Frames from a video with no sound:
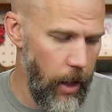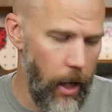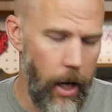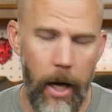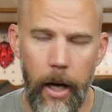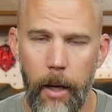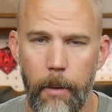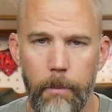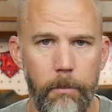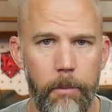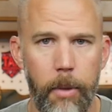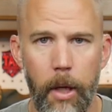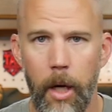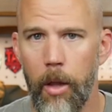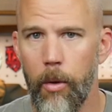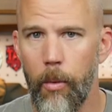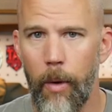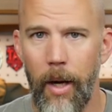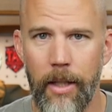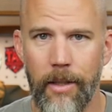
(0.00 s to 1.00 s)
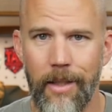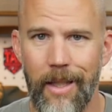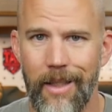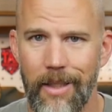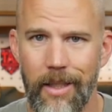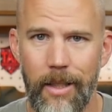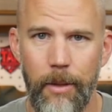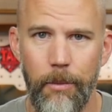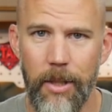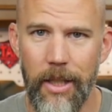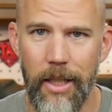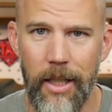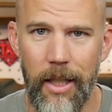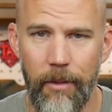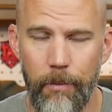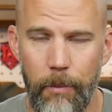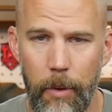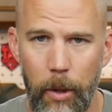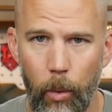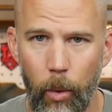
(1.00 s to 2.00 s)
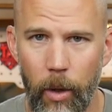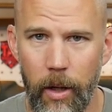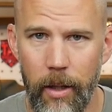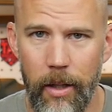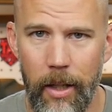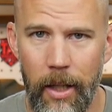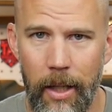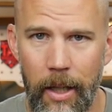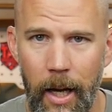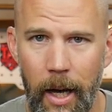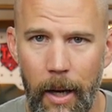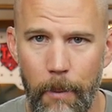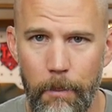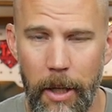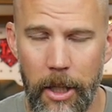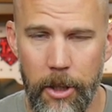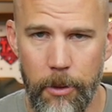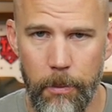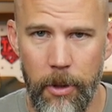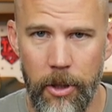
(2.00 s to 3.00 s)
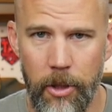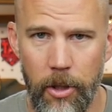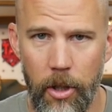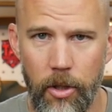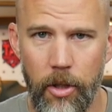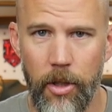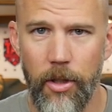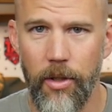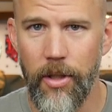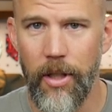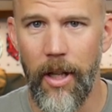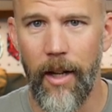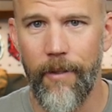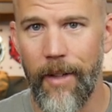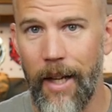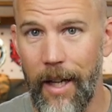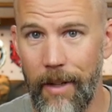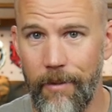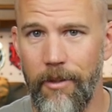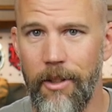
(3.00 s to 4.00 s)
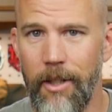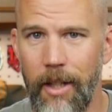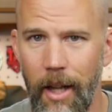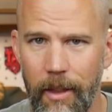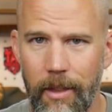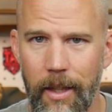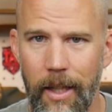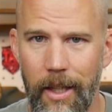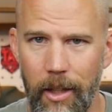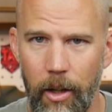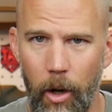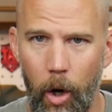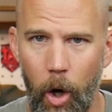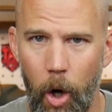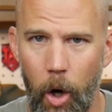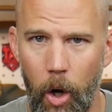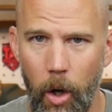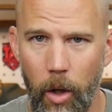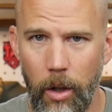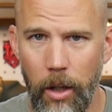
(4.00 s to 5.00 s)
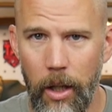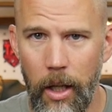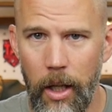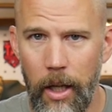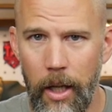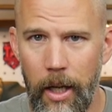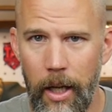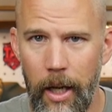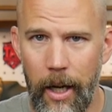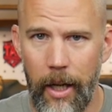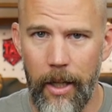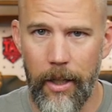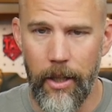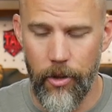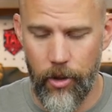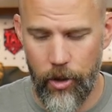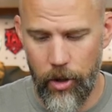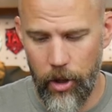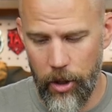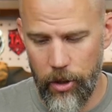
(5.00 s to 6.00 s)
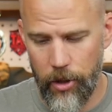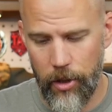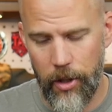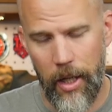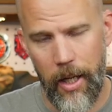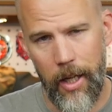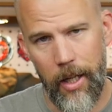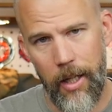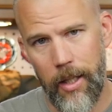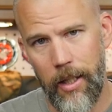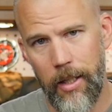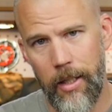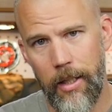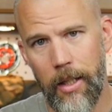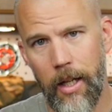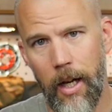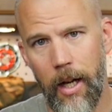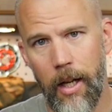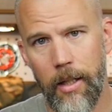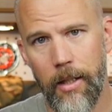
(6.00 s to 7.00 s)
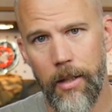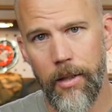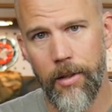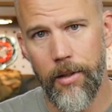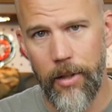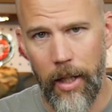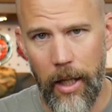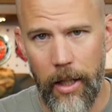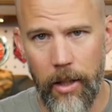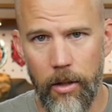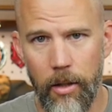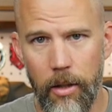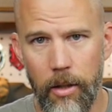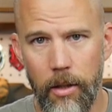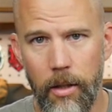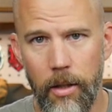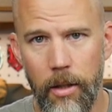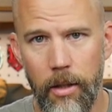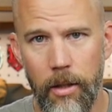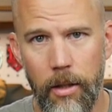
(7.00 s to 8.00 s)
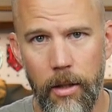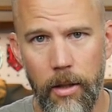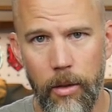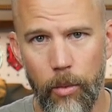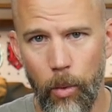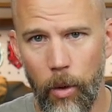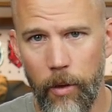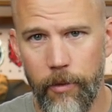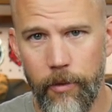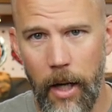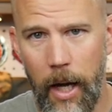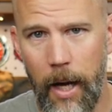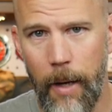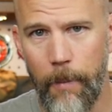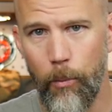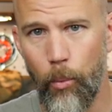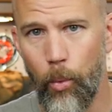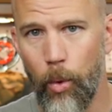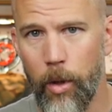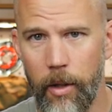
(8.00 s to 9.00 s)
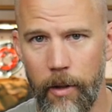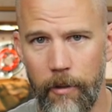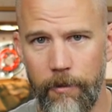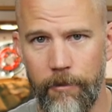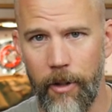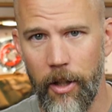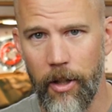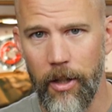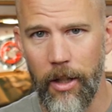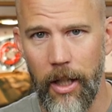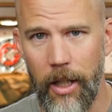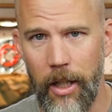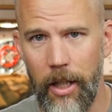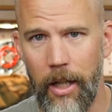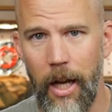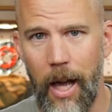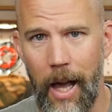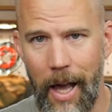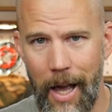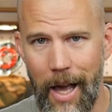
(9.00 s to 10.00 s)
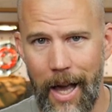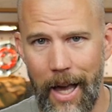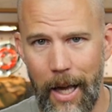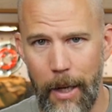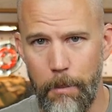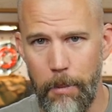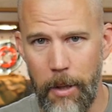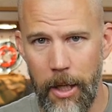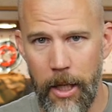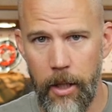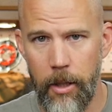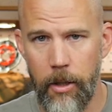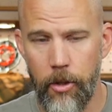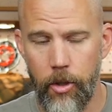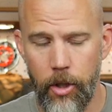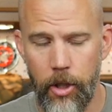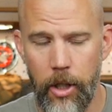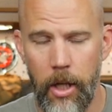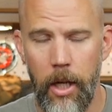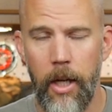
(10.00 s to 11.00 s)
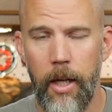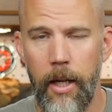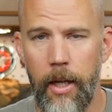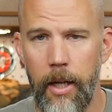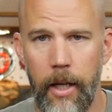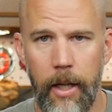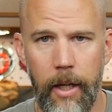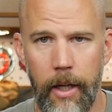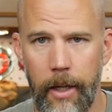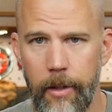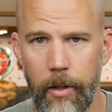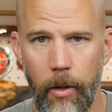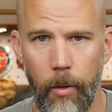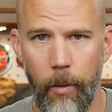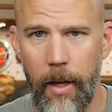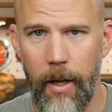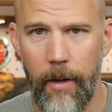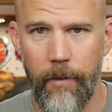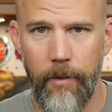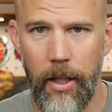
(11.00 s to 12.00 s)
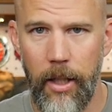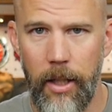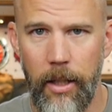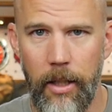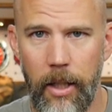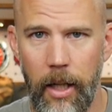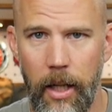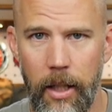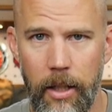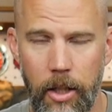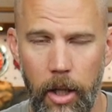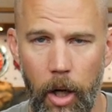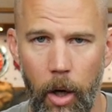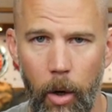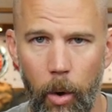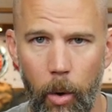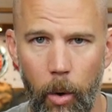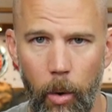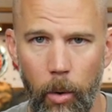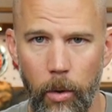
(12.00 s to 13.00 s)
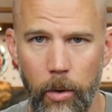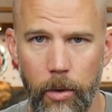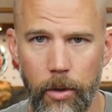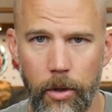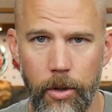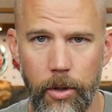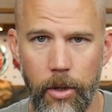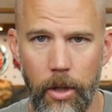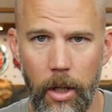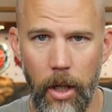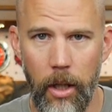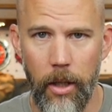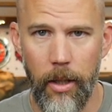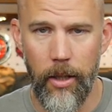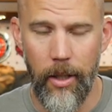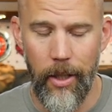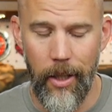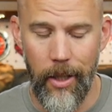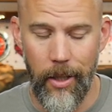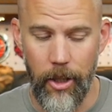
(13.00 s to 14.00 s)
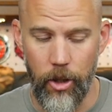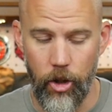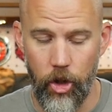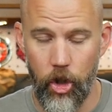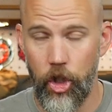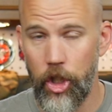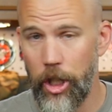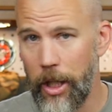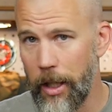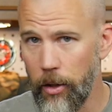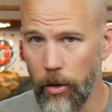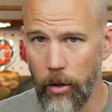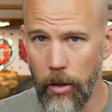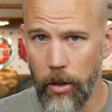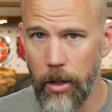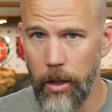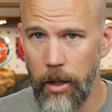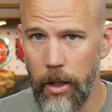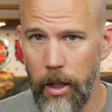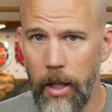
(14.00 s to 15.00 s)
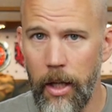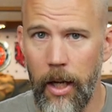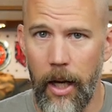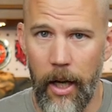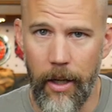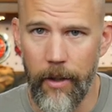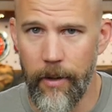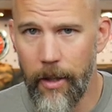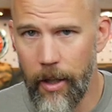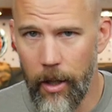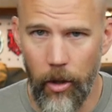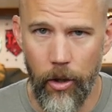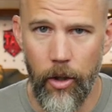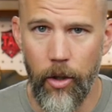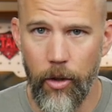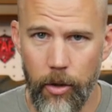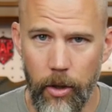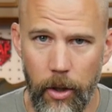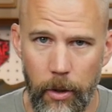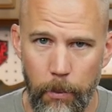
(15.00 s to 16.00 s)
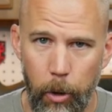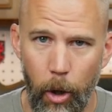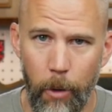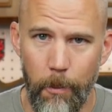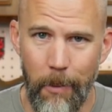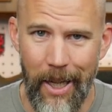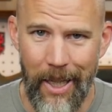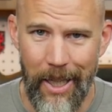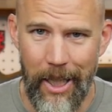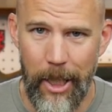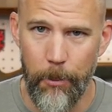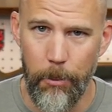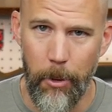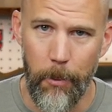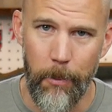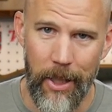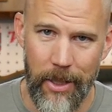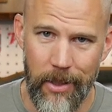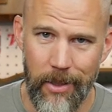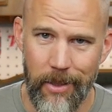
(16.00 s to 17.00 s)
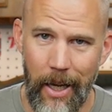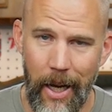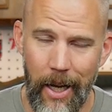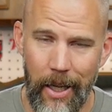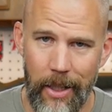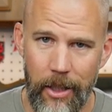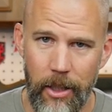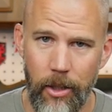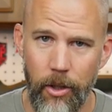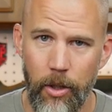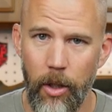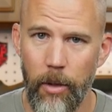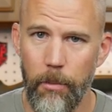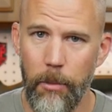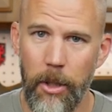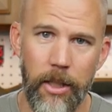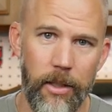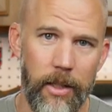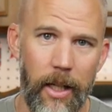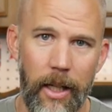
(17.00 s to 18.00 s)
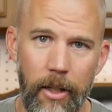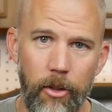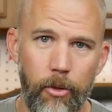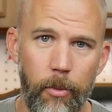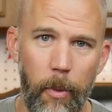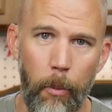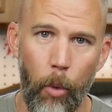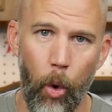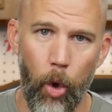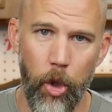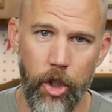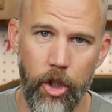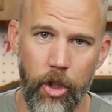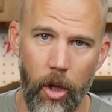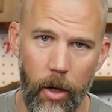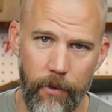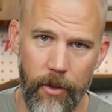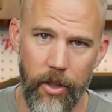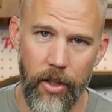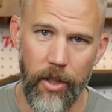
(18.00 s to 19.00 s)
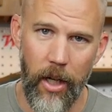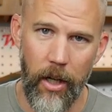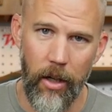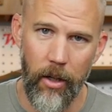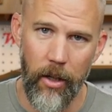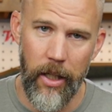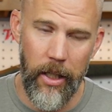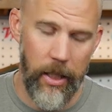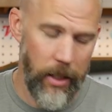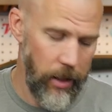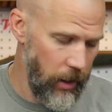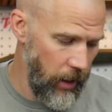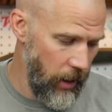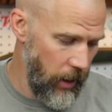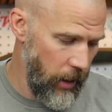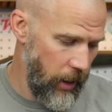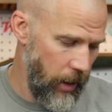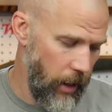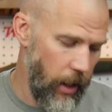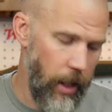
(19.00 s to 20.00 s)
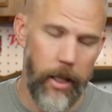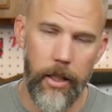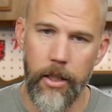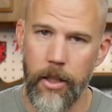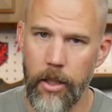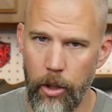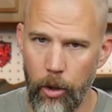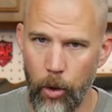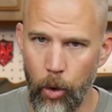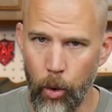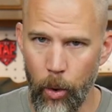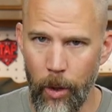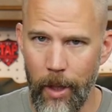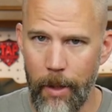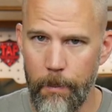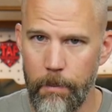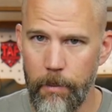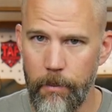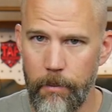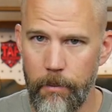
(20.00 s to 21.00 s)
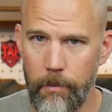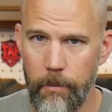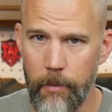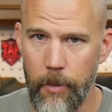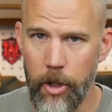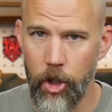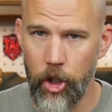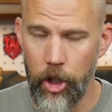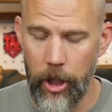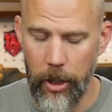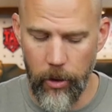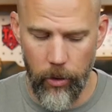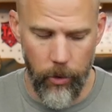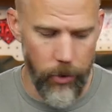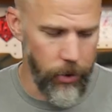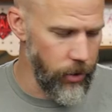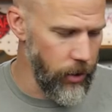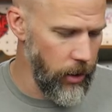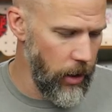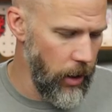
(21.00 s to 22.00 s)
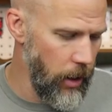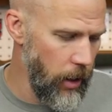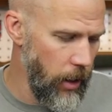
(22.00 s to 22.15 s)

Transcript: Um, but otherwise, that seems to give me one of the uh, best positions. Now, if I have nothing at all, and it's just a uh, standard rooftop with a fairly high pitch, and I don't have any uh, toe holds, and it's shingled, uh, then I'll usually put my hip and my side into it, because that gives me more surface area uh, to grip the shingles.